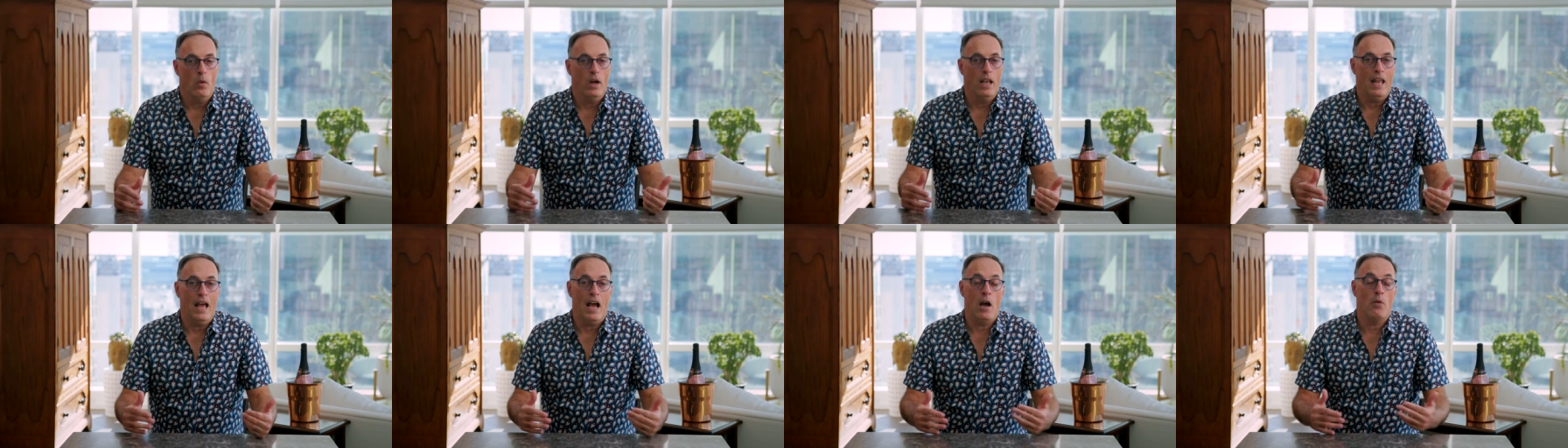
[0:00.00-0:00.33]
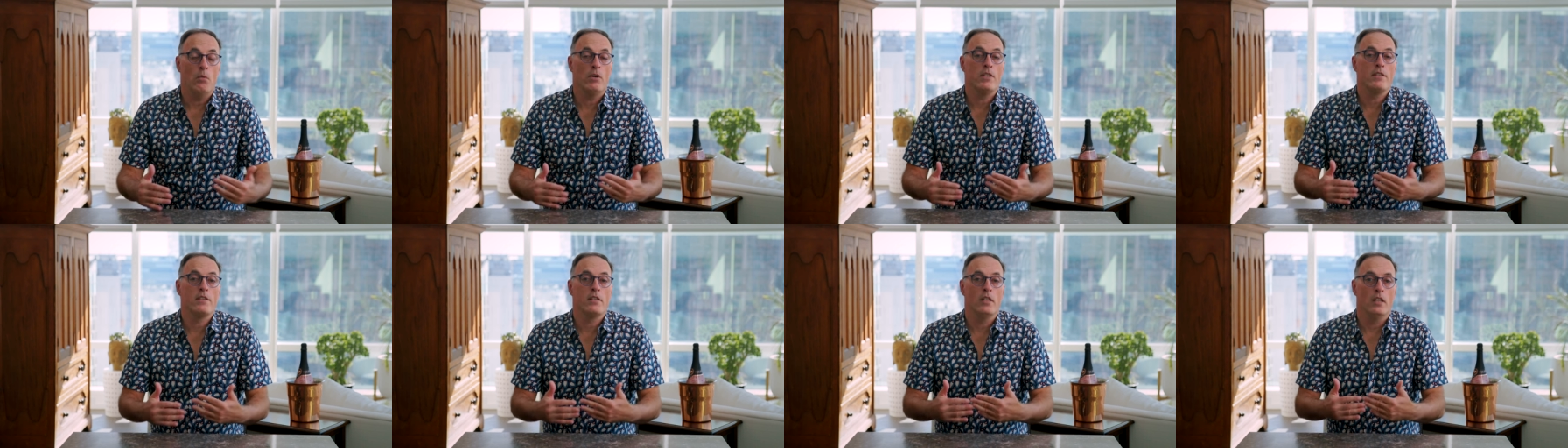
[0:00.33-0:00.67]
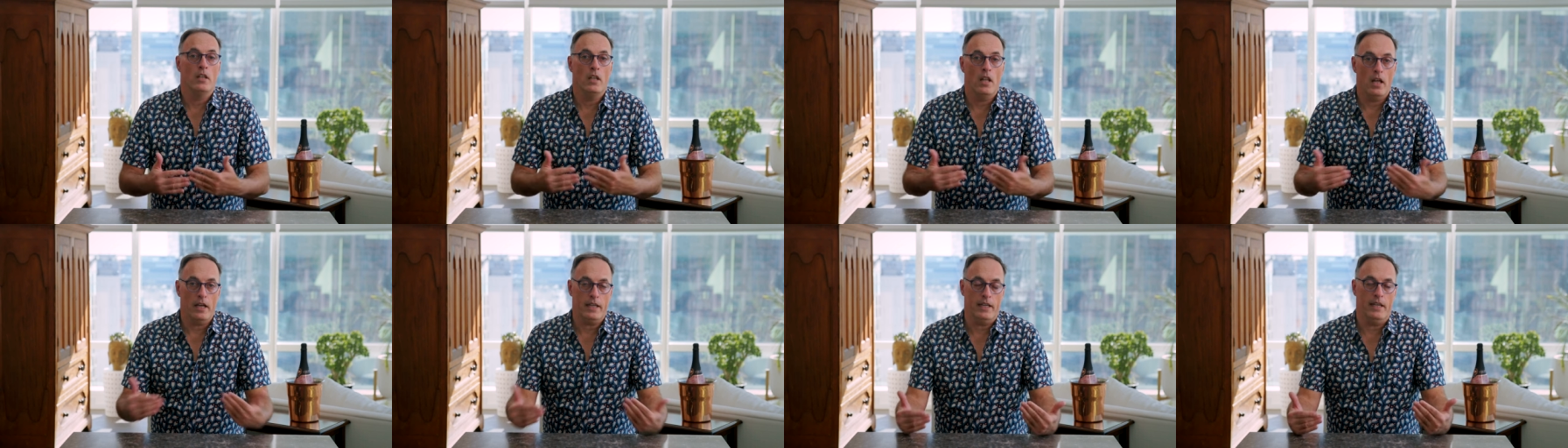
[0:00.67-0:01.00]
Well, I was
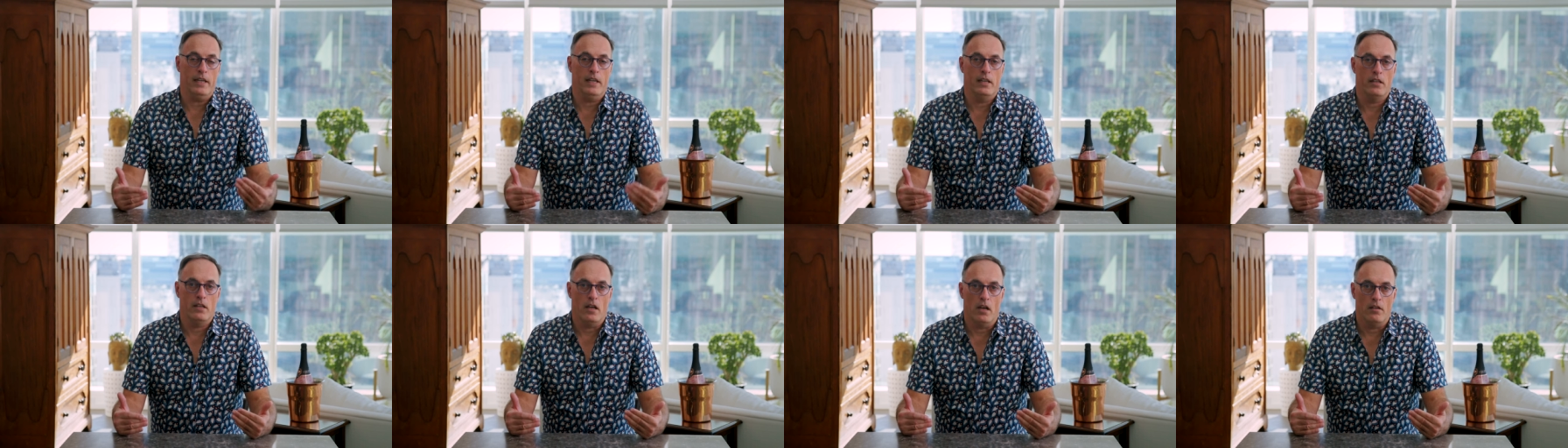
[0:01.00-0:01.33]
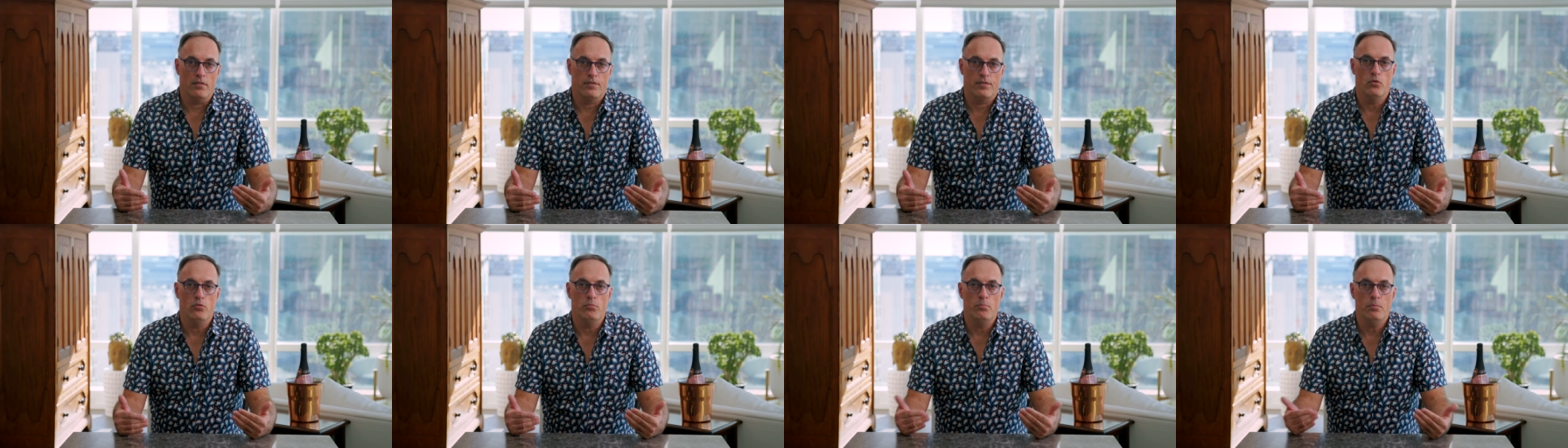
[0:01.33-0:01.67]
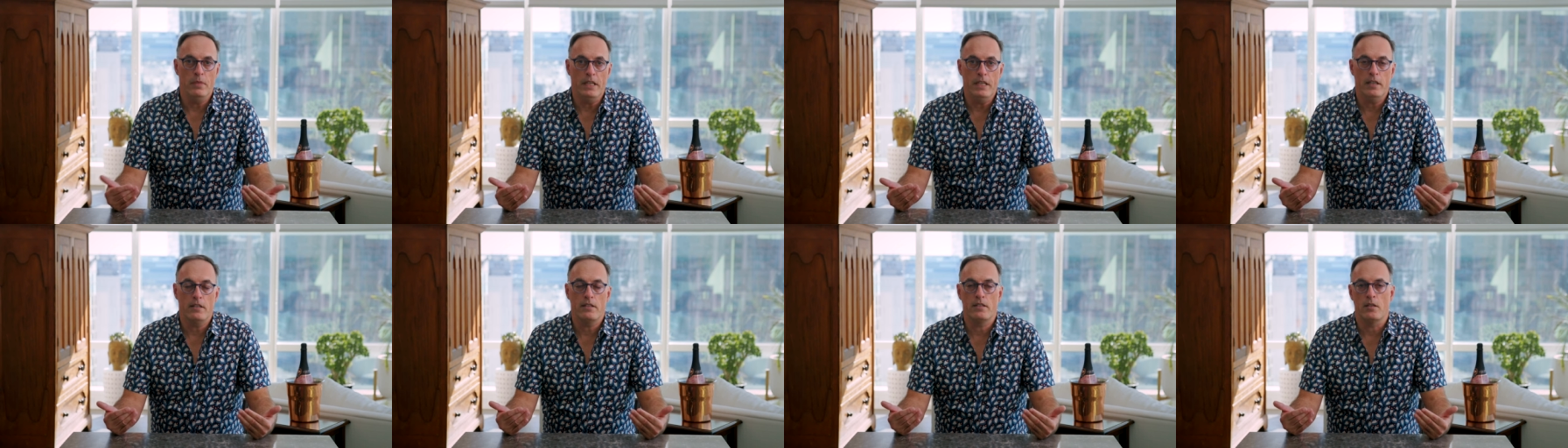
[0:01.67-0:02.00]
lucky enough to
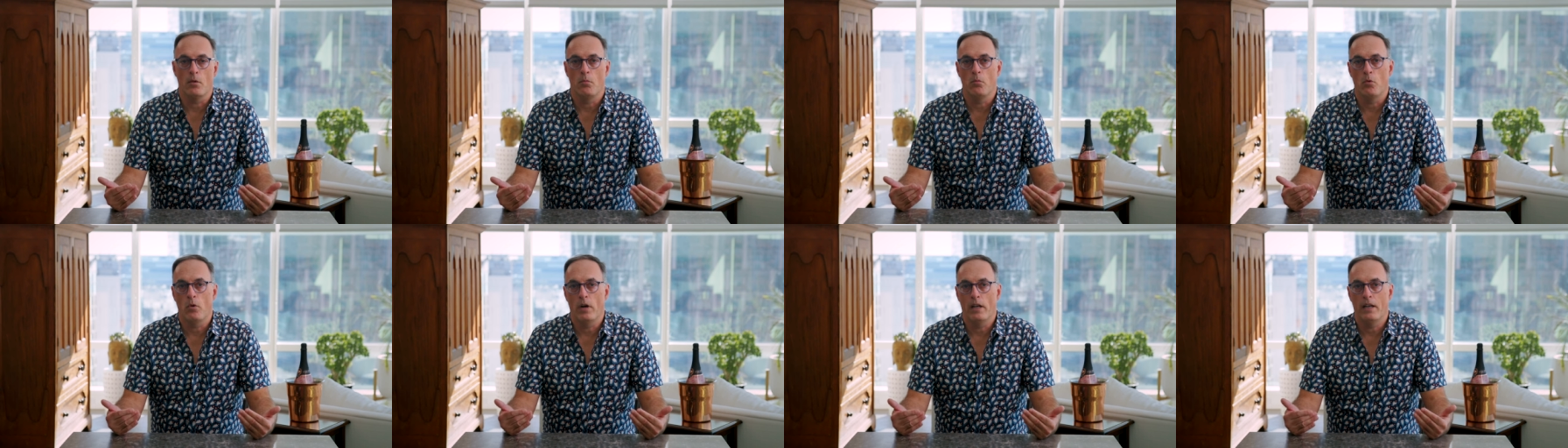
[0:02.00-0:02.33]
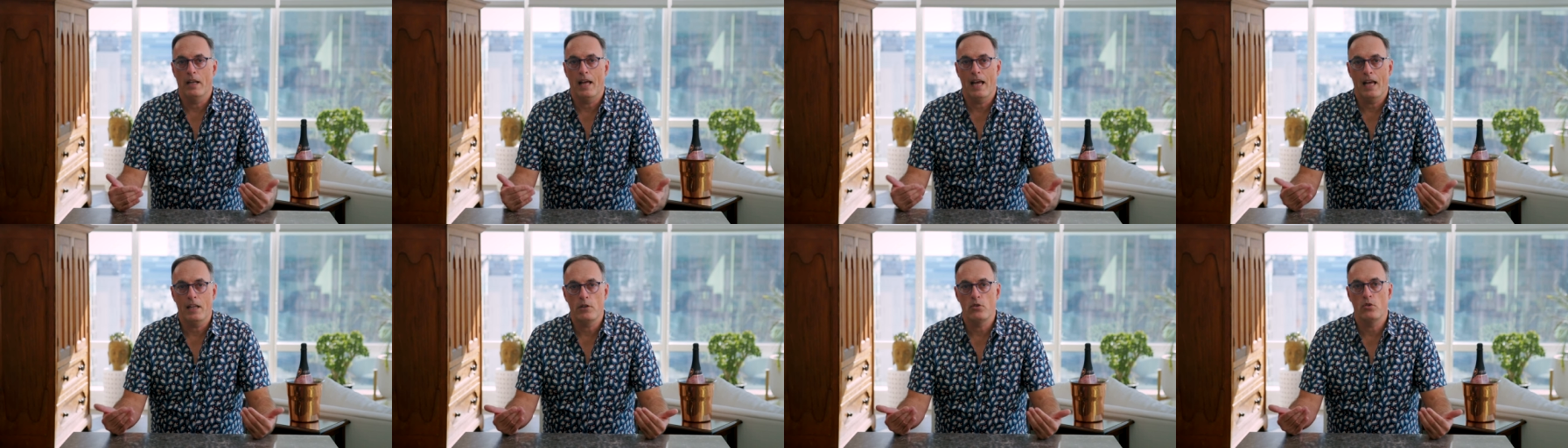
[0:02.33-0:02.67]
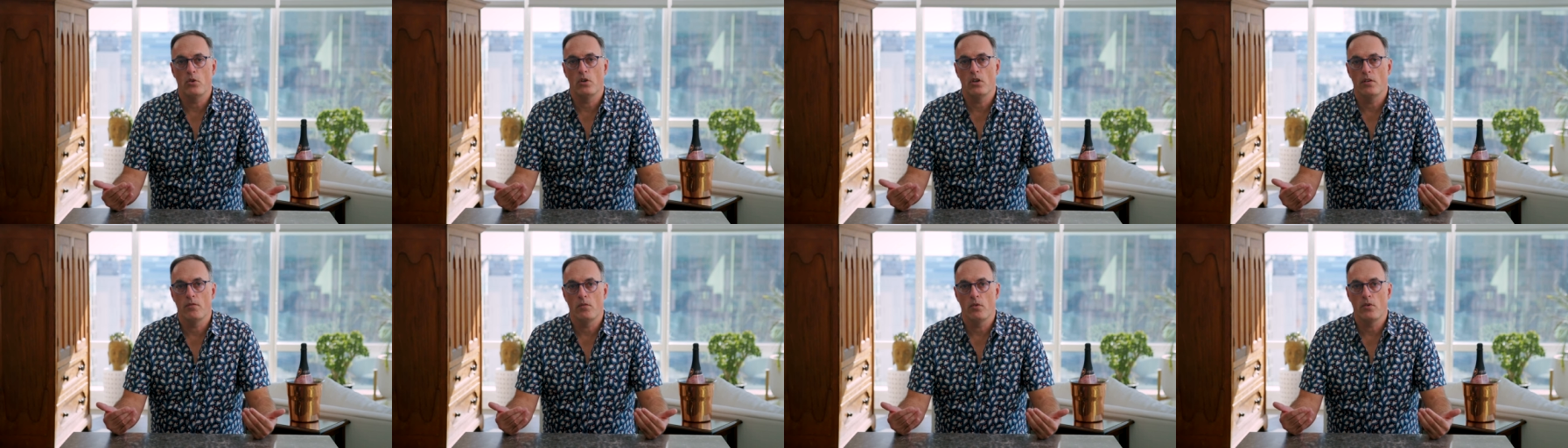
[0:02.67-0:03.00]
meet someone at
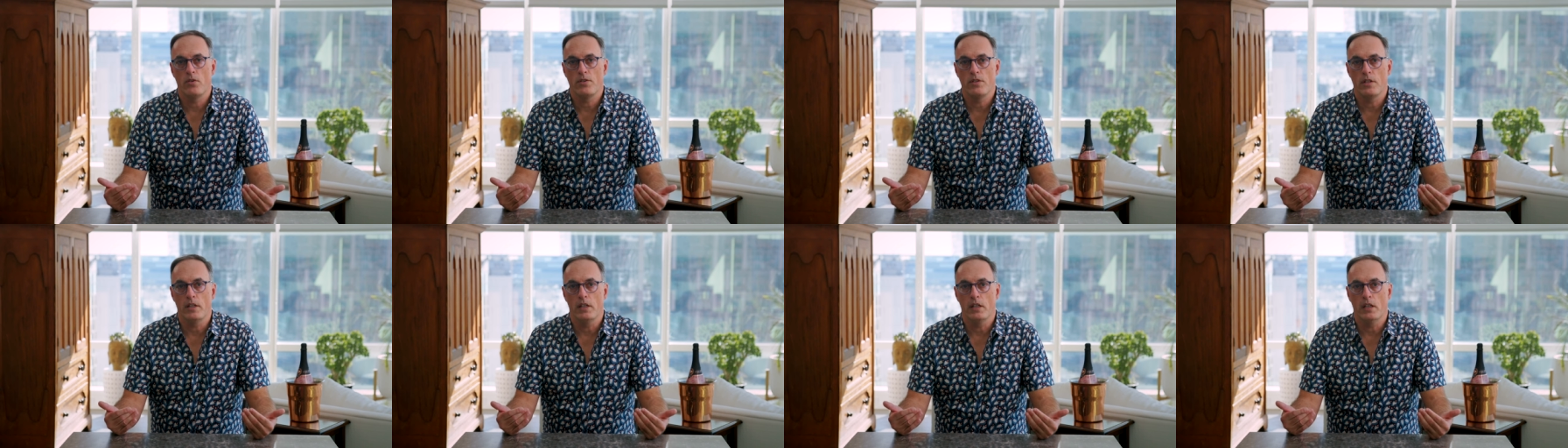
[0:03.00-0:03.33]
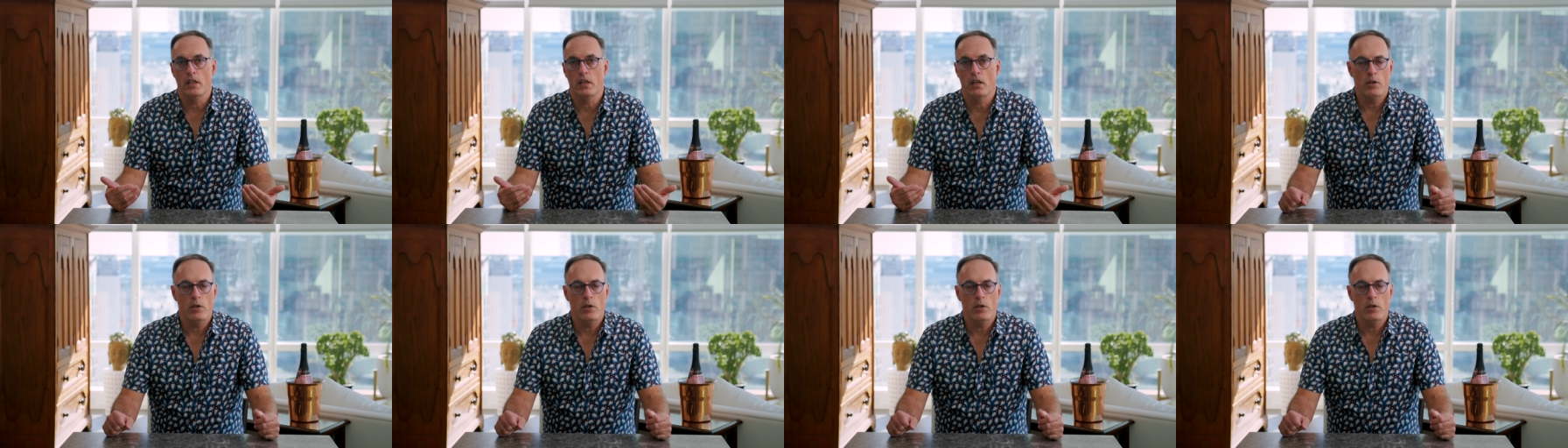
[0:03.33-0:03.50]
university.